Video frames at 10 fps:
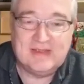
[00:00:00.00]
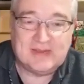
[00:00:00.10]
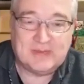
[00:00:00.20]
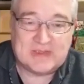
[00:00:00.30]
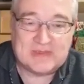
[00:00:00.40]

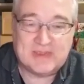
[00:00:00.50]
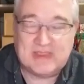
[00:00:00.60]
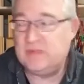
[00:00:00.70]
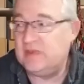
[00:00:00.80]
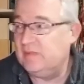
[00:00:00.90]
the best way is
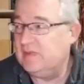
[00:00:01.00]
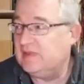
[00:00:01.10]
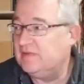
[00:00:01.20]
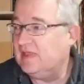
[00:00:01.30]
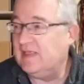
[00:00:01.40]
probably
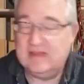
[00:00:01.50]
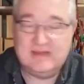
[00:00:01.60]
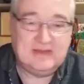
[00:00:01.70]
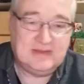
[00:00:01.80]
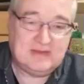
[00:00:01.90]
today
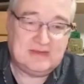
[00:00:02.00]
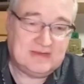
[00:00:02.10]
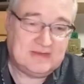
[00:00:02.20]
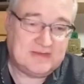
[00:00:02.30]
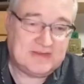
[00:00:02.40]

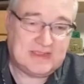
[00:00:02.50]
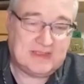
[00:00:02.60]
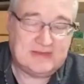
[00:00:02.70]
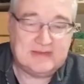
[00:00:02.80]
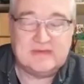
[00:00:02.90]
to
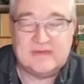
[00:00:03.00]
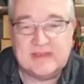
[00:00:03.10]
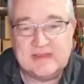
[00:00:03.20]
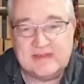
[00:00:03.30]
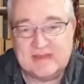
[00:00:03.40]
telnet into
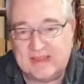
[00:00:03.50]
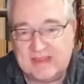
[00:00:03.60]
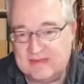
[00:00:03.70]
it and